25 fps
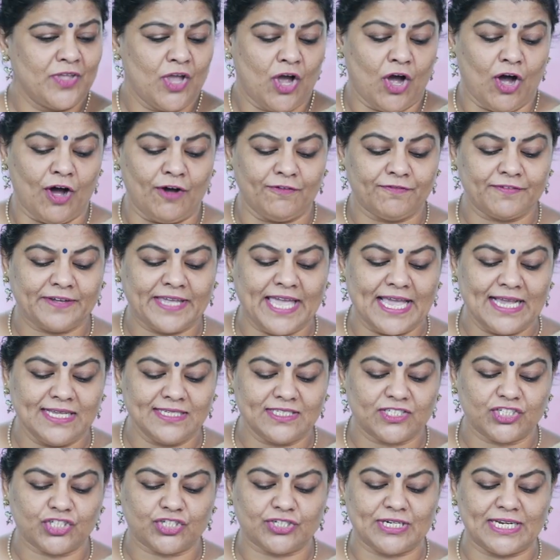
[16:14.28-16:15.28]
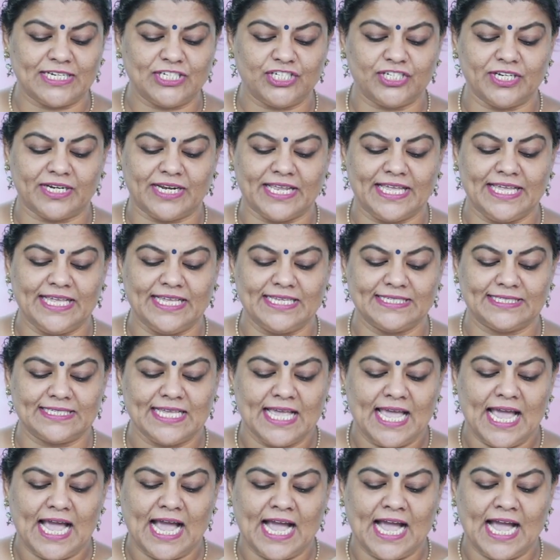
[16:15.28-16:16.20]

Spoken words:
Of King's Treasuries